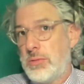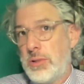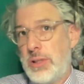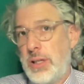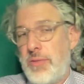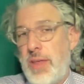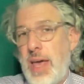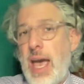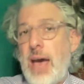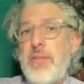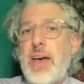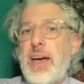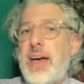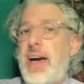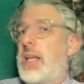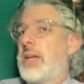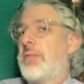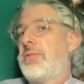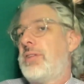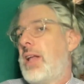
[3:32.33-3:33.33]
if they have that
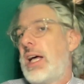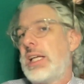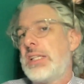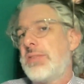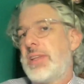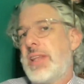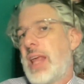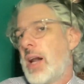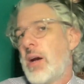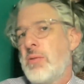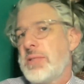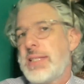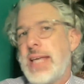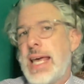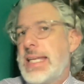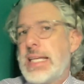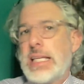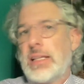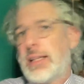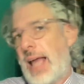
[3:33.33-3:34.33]
kind of philosophy, they don't
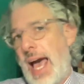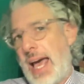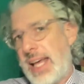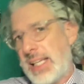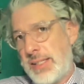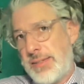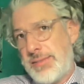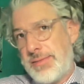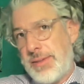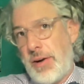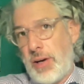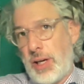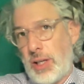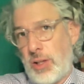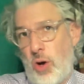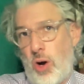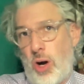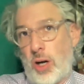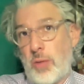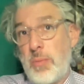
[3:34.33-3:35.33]
tend to last very
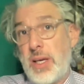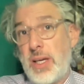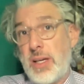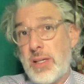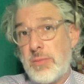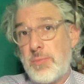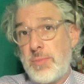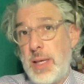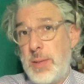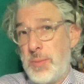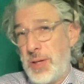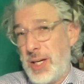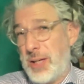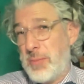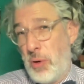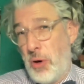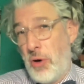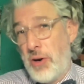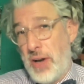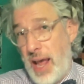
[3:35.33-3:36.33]
long because people get
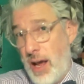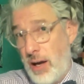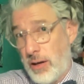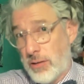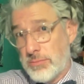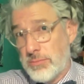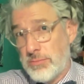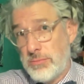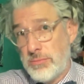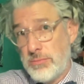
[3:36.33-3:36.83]
burned out.